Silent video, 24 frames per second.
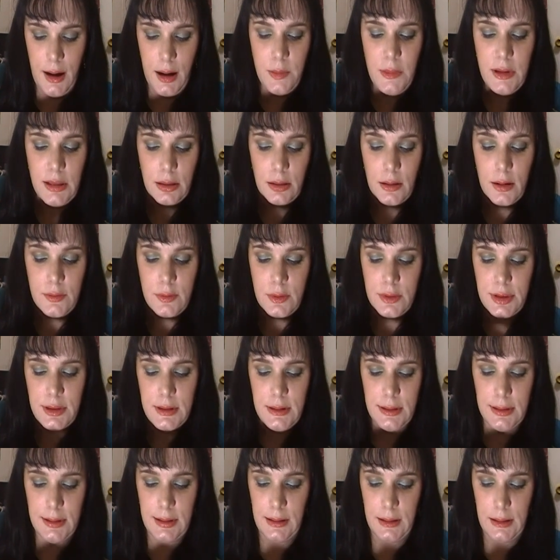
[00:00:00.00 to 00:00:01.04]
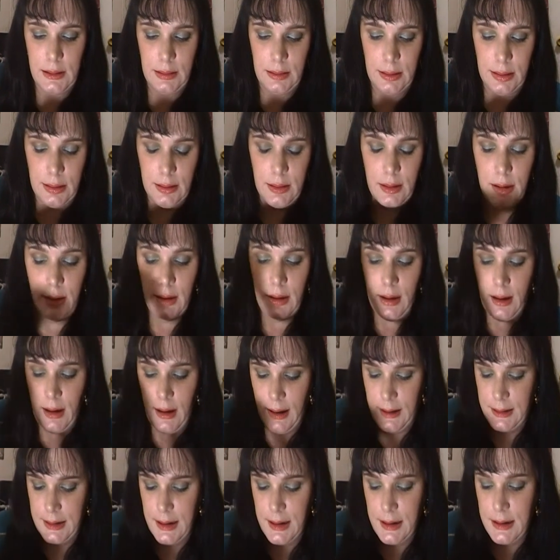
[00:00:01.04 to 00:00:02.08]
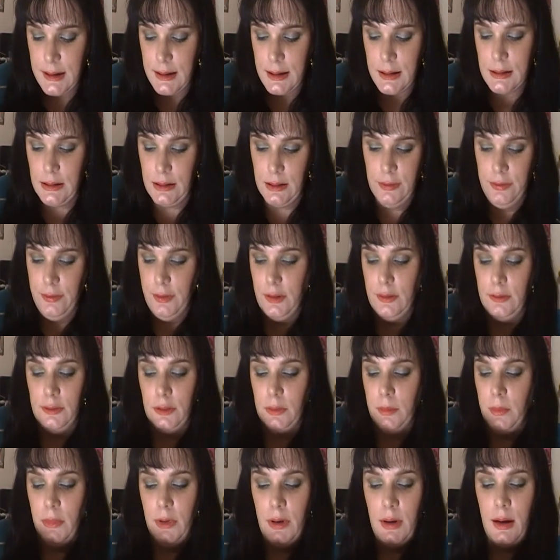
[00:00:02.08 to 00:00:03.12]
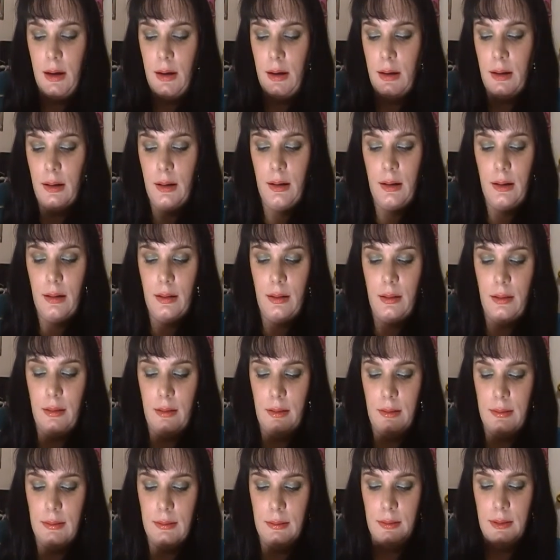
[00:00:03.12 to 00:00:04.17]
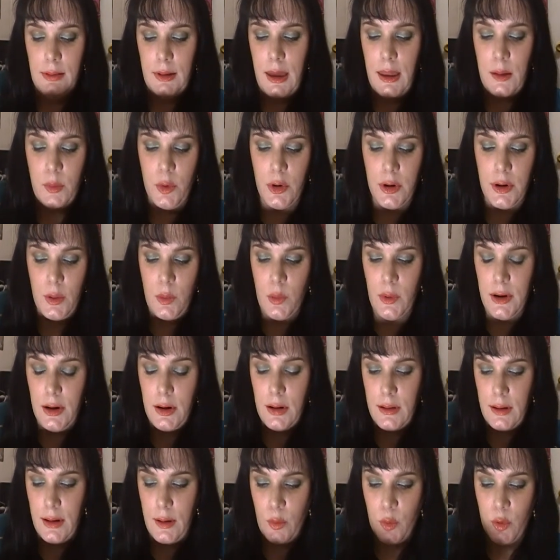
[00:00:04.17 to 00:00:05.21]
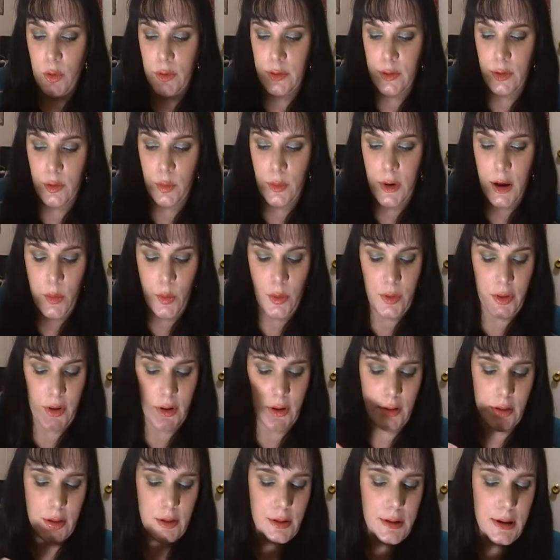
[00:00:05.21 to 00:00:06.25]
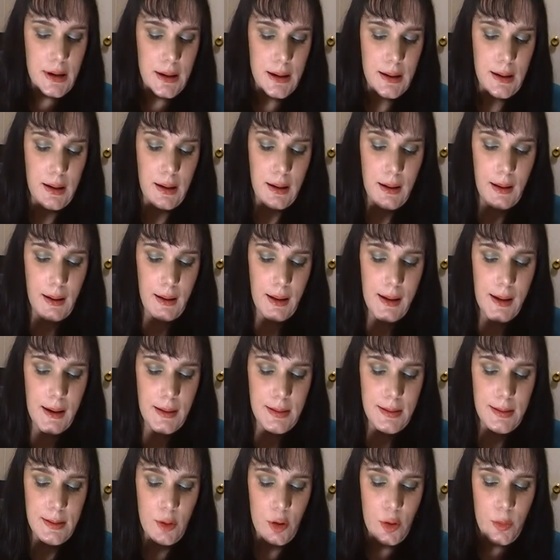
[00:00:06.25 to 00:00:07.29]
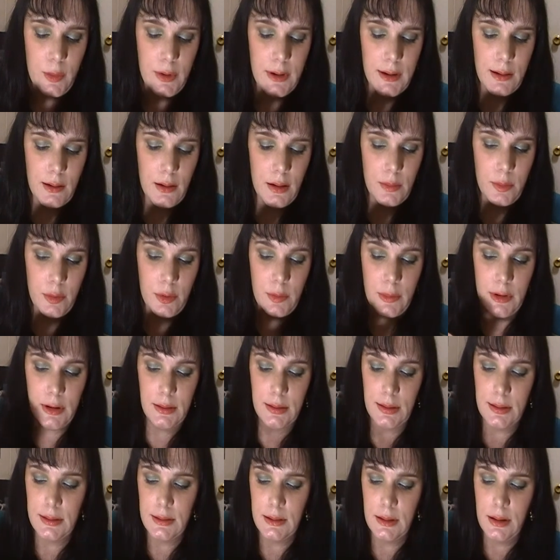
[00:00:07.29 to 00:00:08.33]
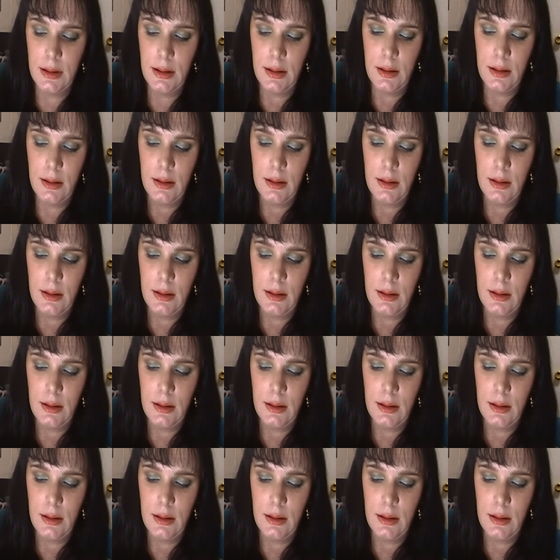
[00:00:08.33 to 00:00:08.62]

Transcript: I'm in love with these things. I can't get enough of them. And when I wore this red one the other day, and I got so many compliments.